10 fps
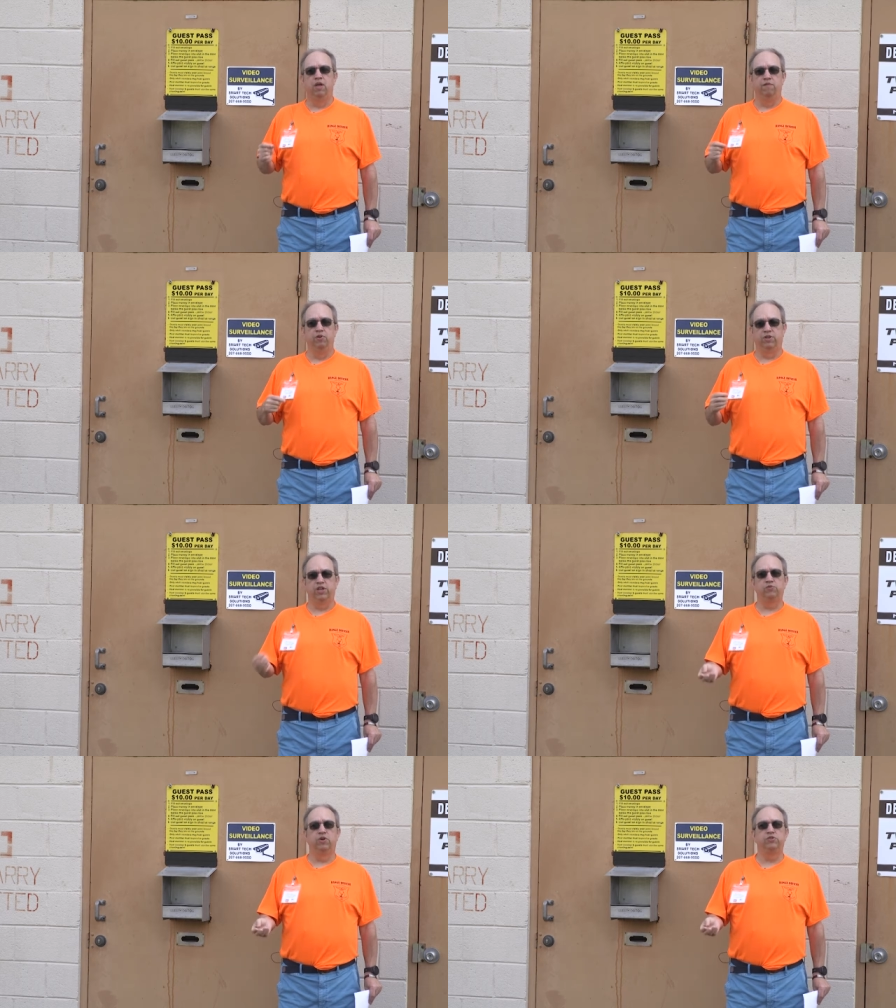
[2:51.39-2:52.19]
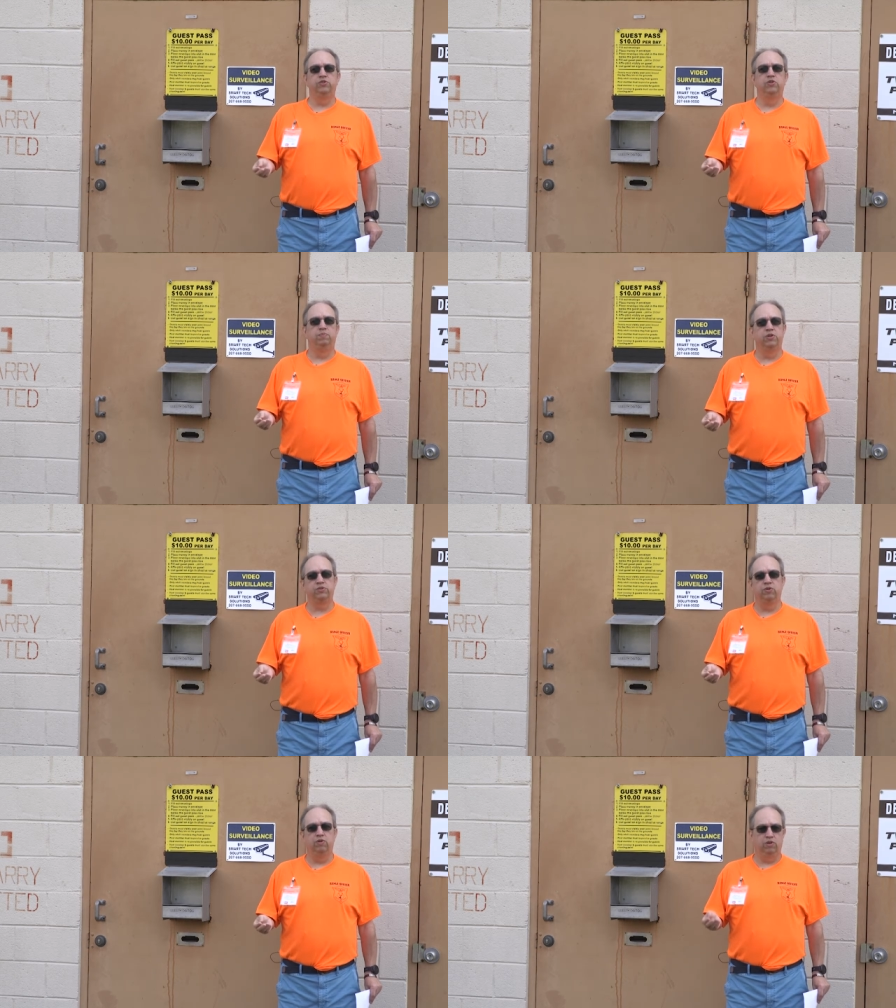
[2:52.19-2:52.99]
If your guest wants to shoot
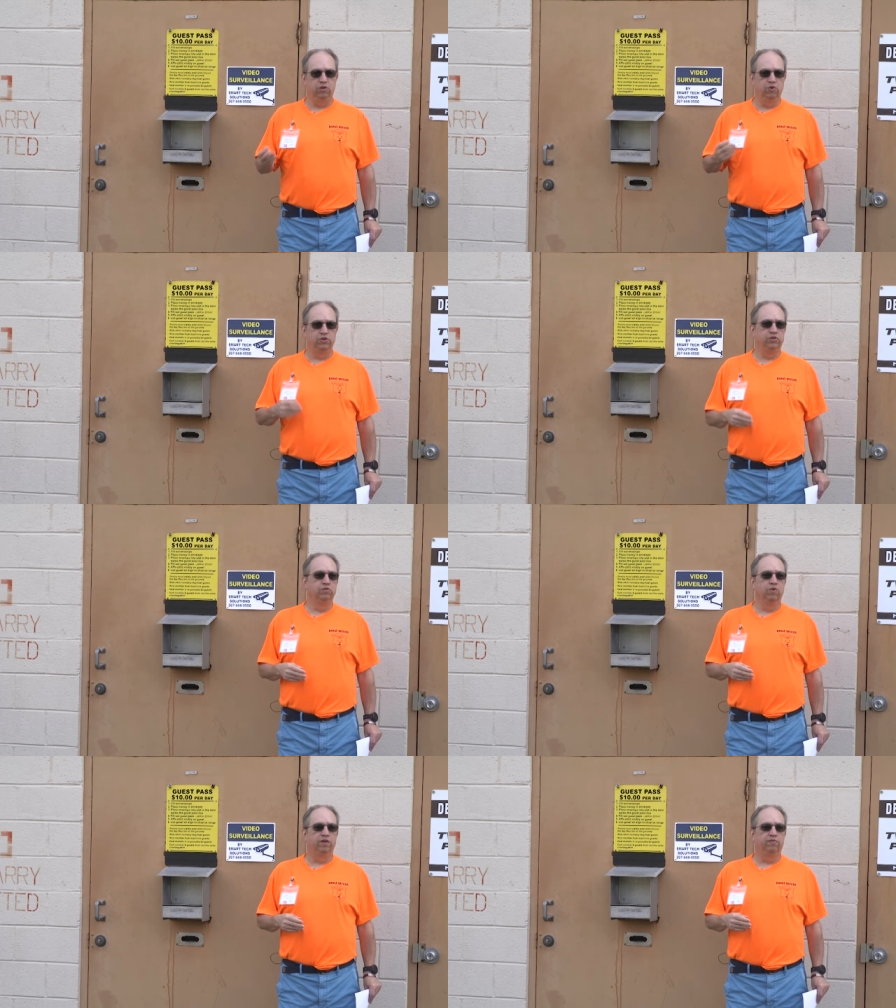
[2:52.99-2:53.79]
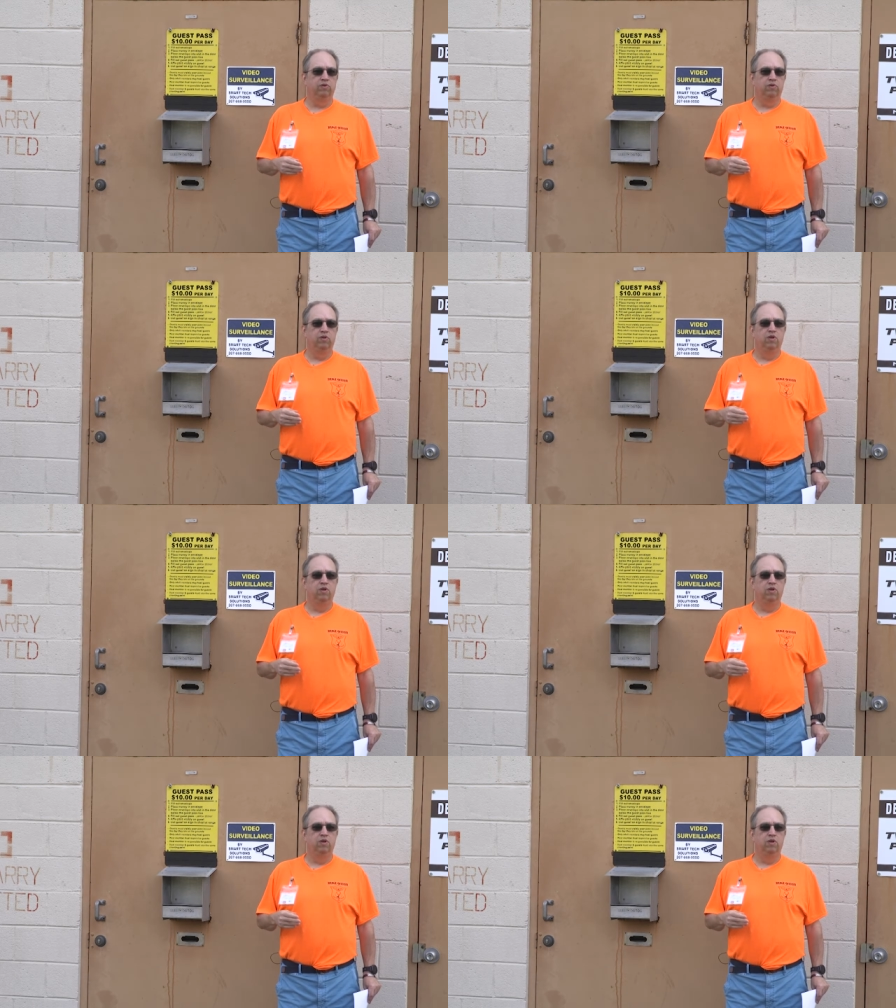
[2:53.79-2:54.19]
pistol and you want to shoot rifle,